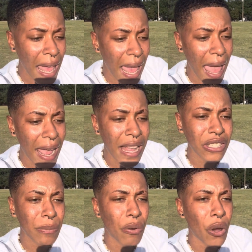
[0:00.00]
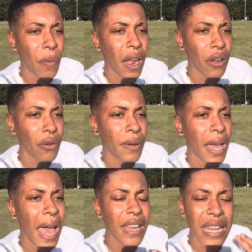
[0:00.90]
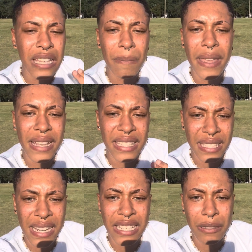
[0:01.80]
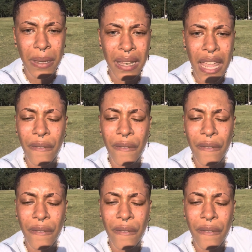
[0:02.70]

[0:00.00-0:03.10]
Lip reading: I got to the point where I know what I need to make a change in my life.